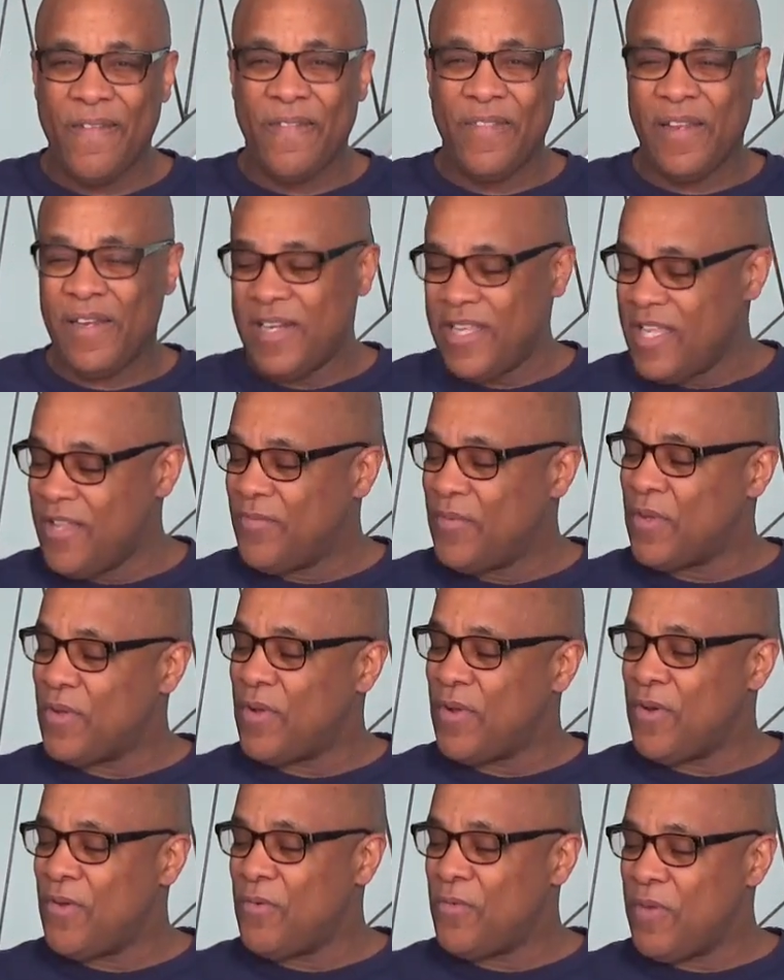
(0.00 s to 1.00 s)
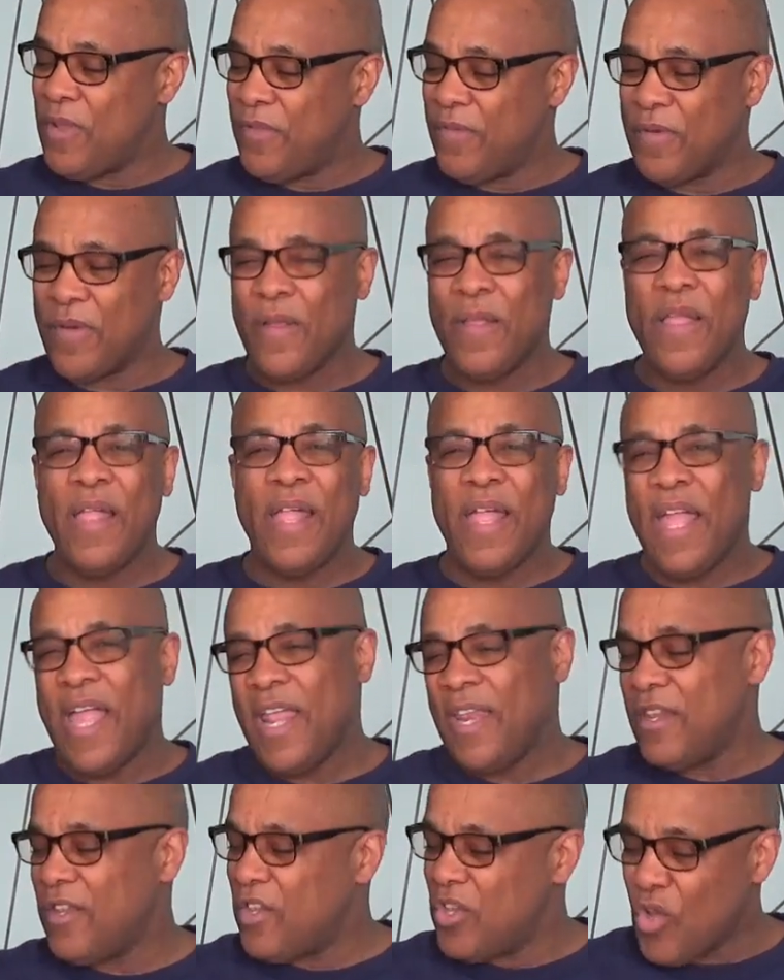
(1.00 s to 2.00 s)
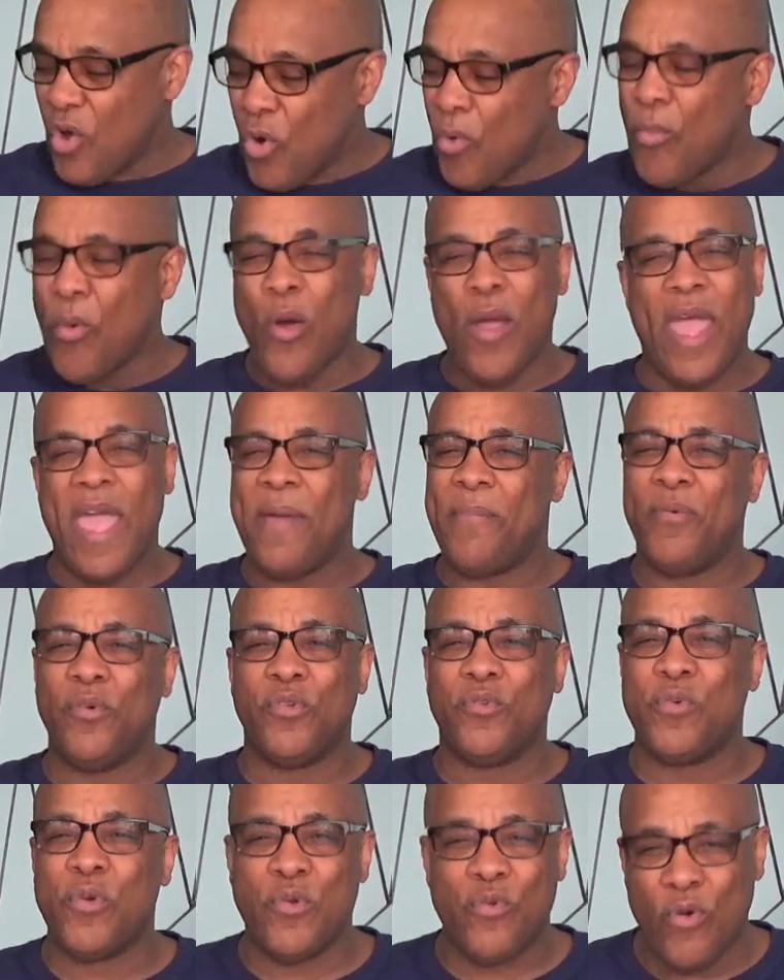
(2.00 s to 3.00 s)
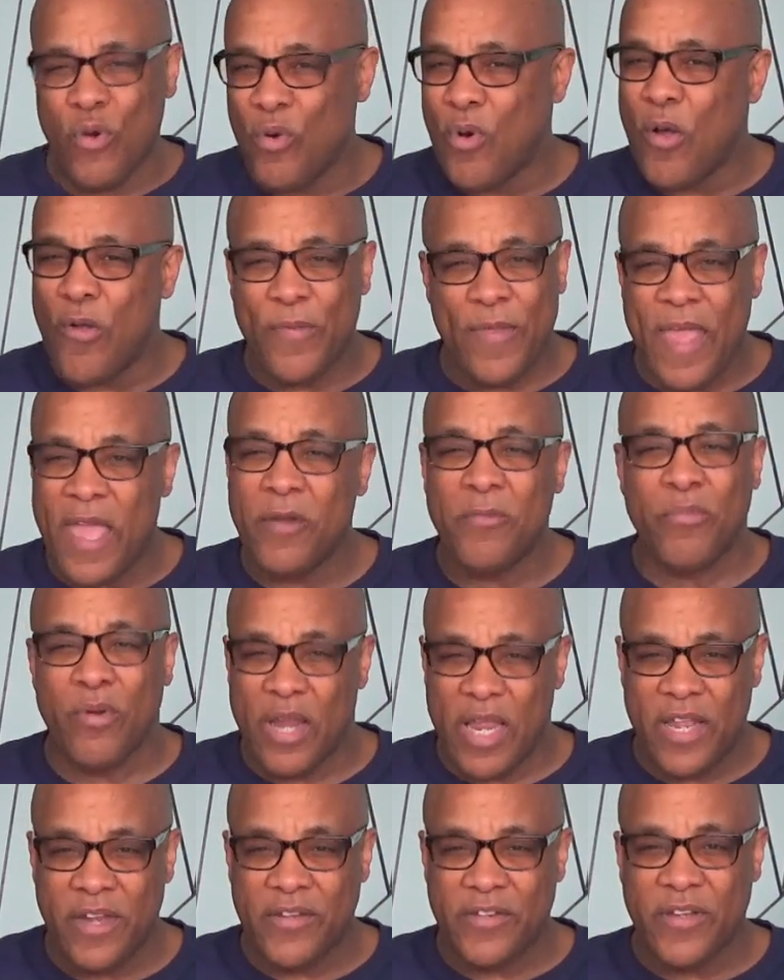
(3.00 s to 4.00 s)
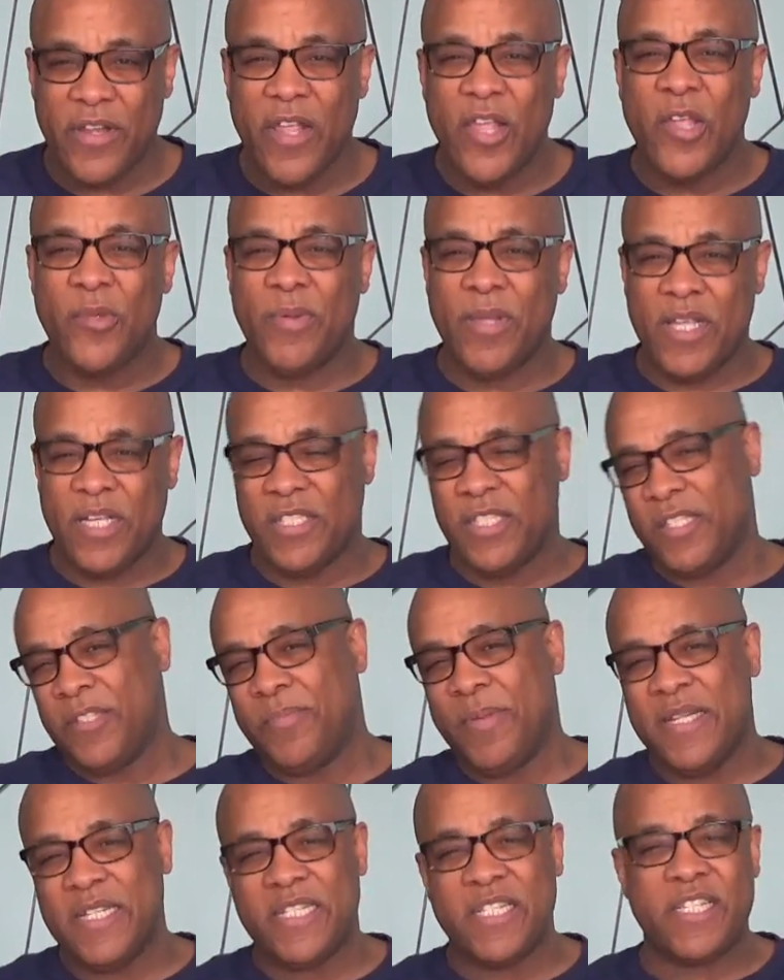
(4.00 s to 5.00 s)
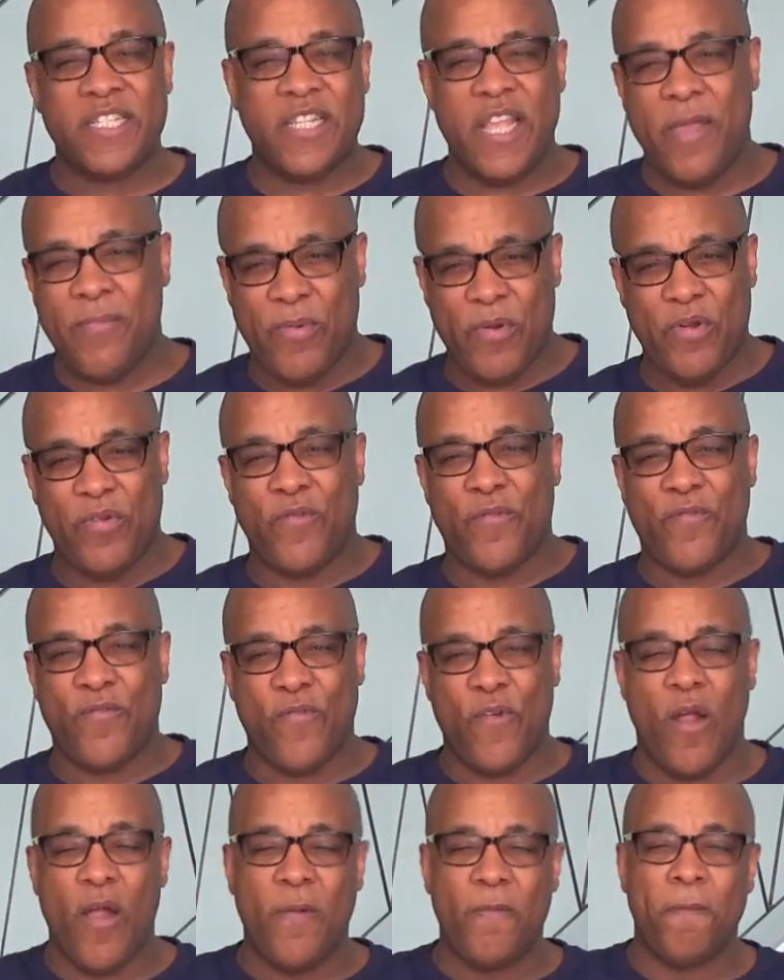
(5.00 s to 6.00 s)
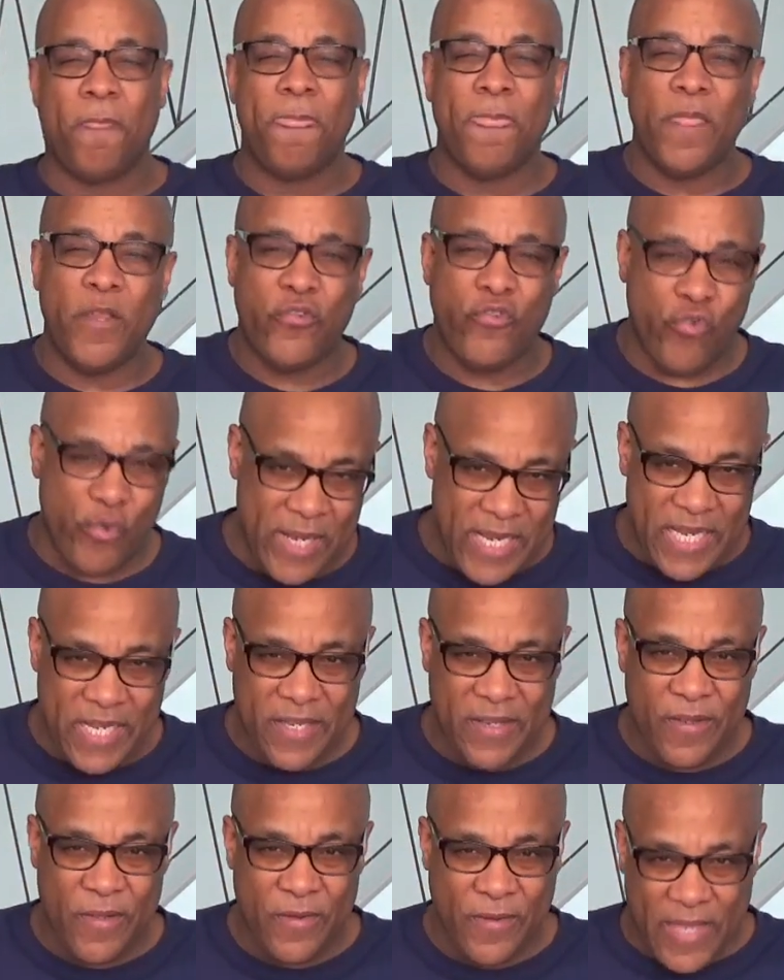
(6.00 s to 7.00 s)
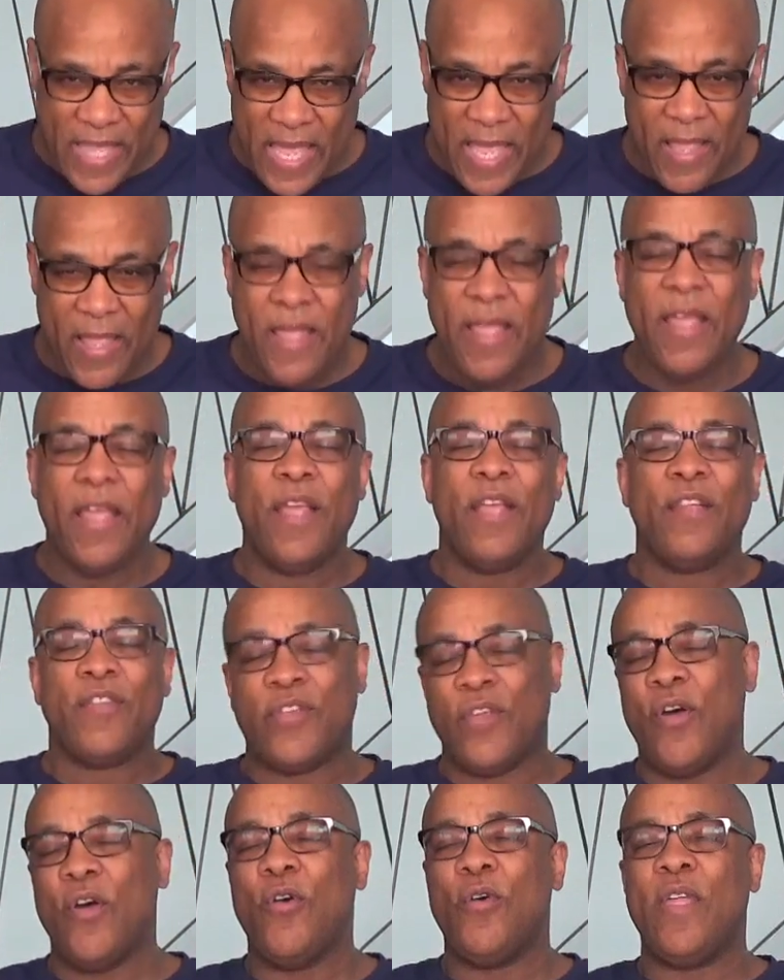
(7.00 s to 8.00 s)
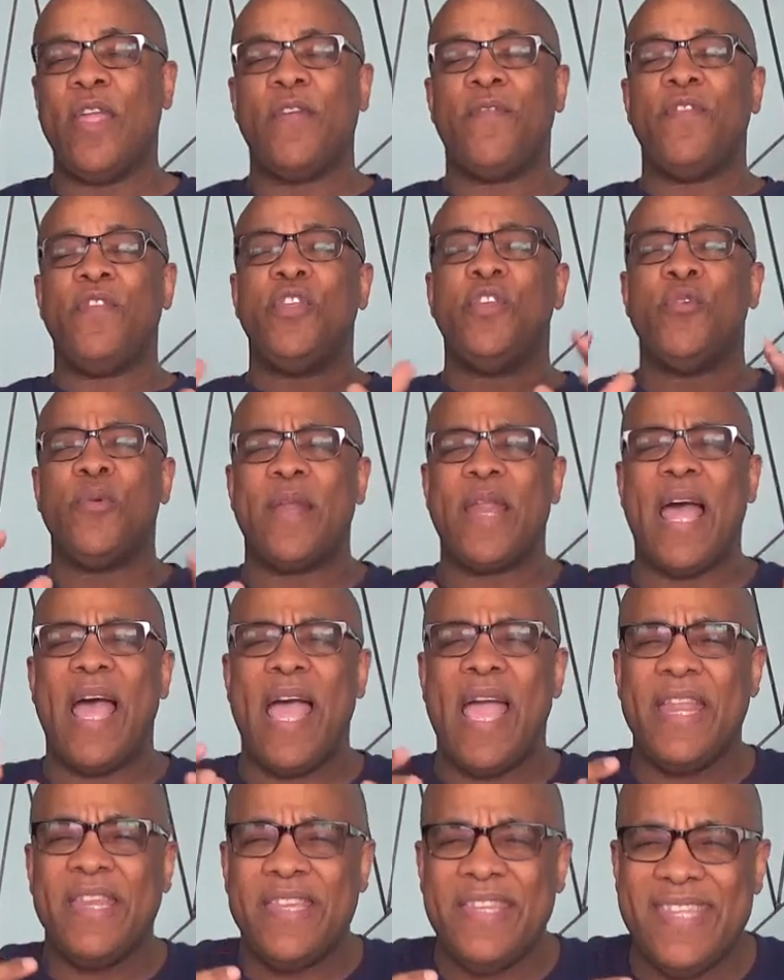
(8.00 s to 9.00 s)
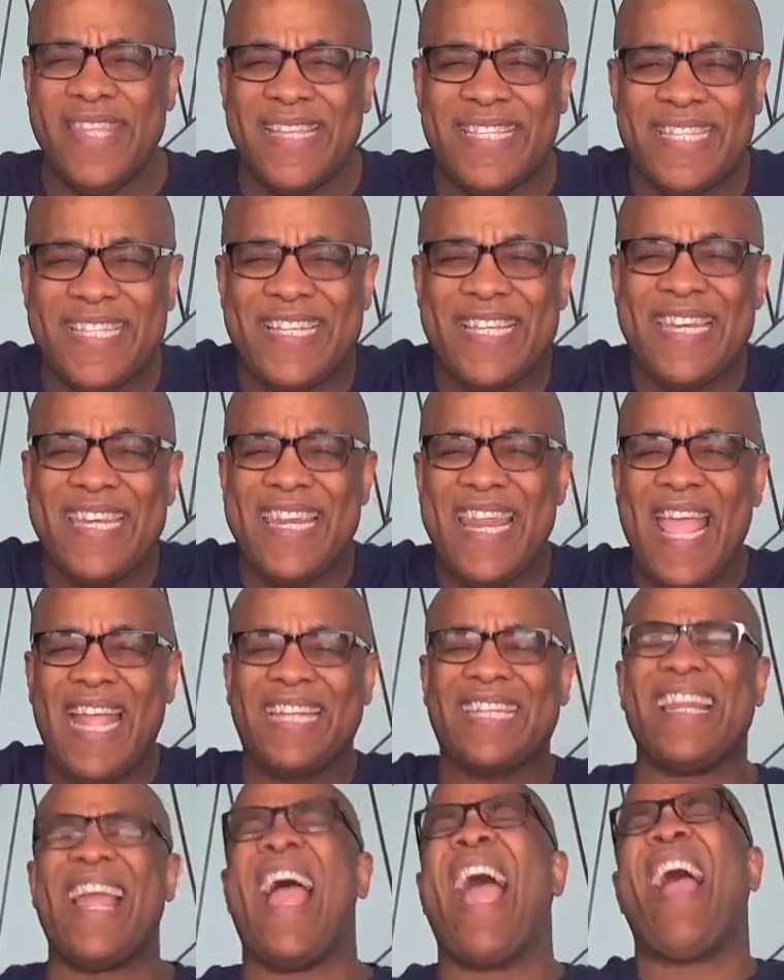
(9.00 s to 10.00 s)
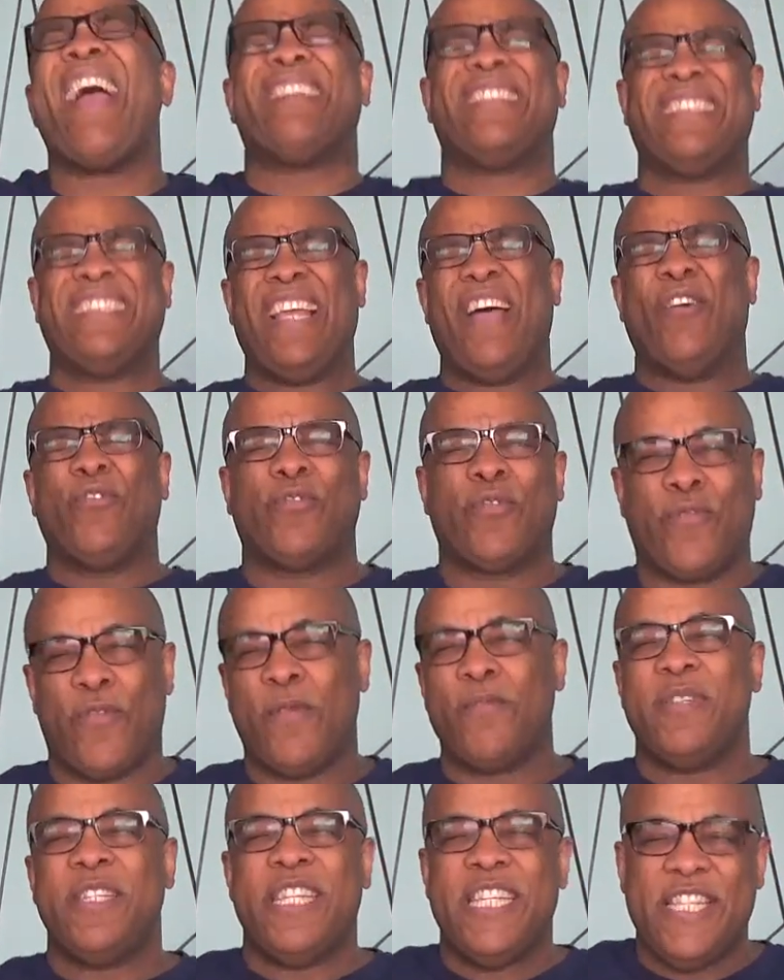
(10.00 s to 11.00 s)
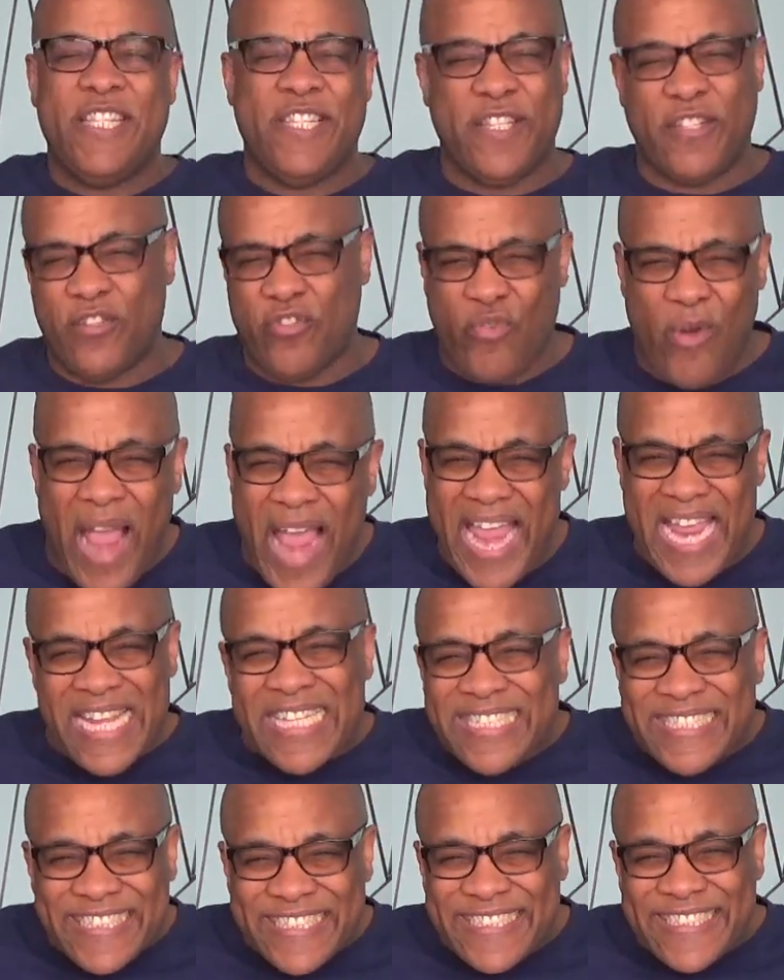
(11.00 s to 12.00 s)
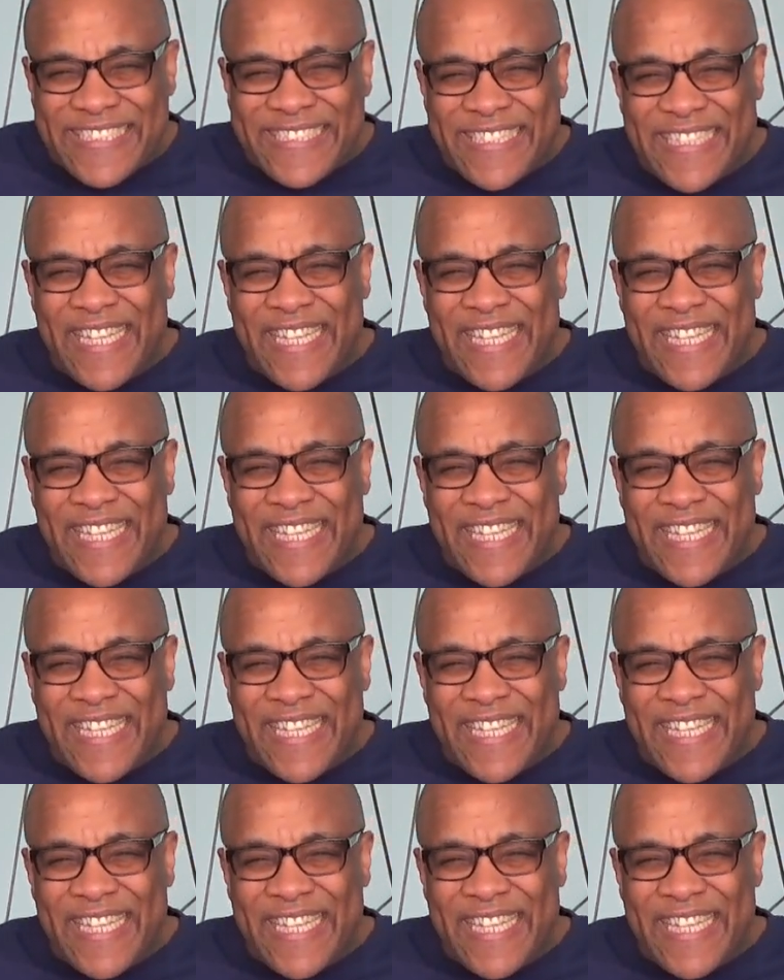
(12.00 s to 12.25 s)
The leaves are going to wither and no more apples will grow on that branch because it's been severed from the tree. Okay? So if you and I disconnect ourselves from Jesus Christ,